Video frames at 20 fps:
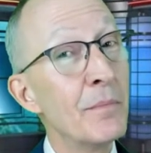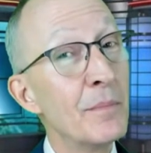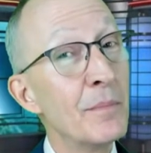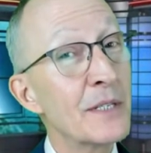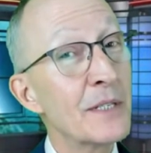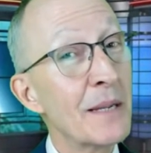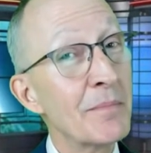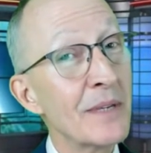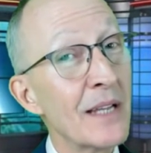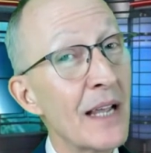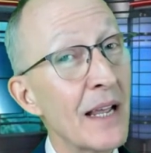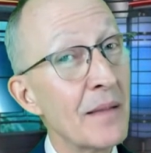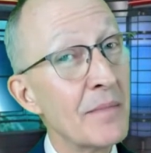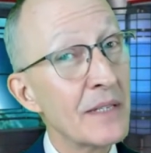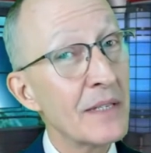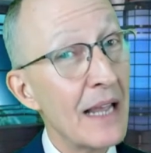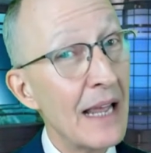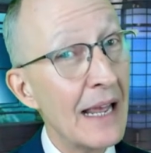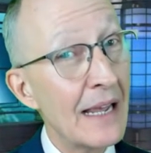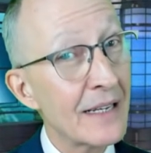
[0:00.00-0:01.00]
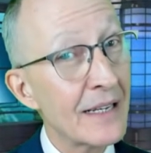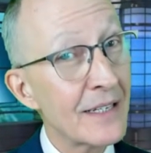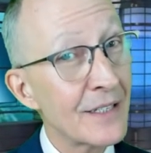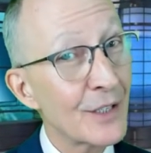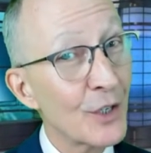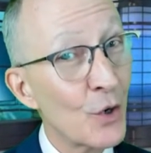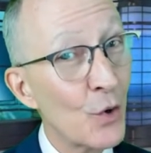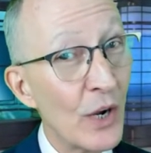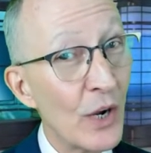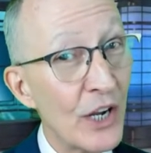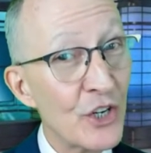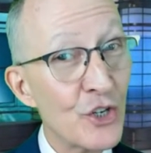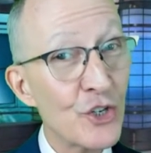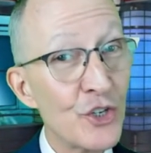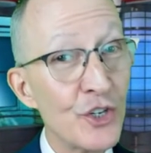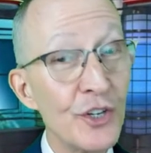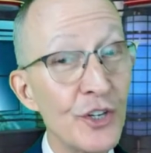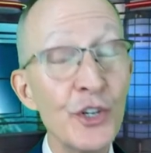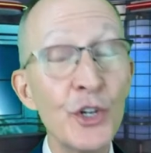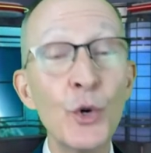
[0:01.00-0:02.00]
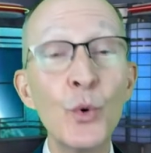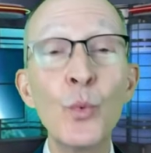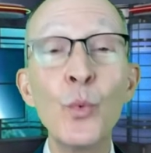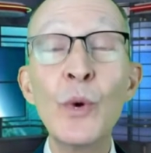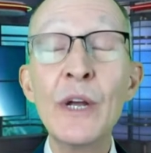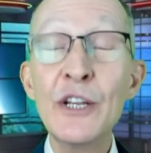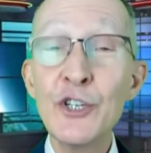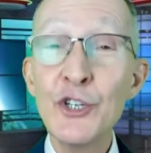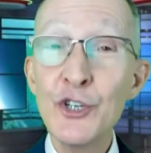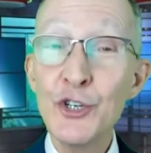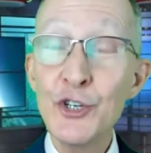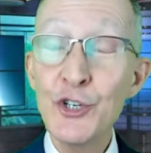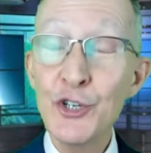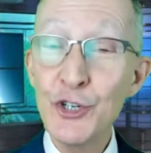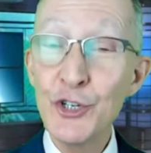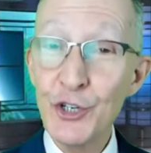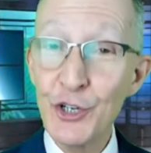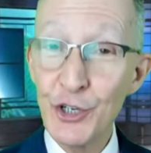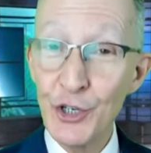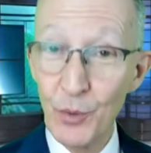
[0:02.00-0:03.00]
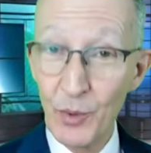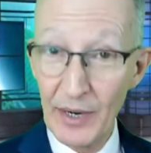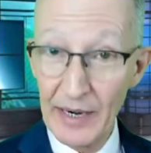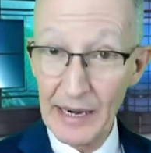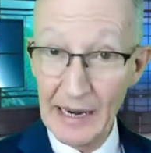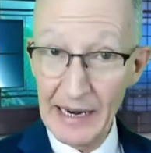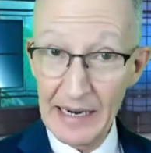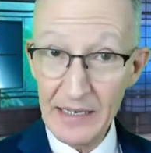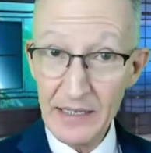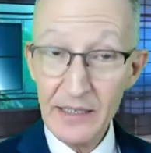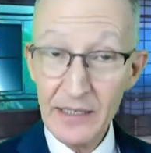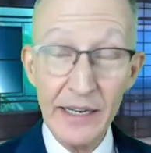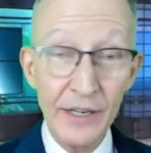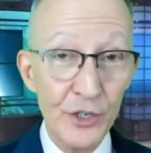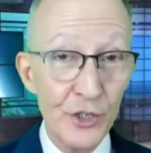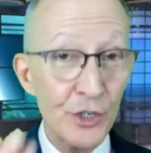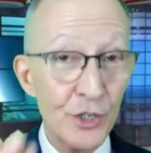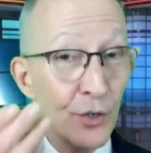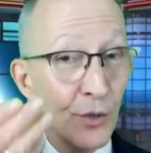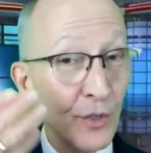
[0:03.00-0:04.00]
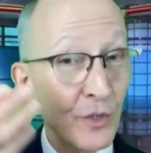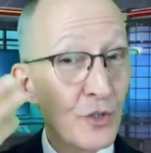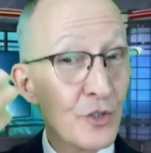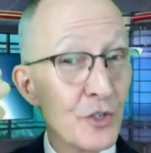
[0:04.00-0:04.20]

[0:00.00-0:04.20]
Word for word: sometimes ask the question you wished you were asked and choose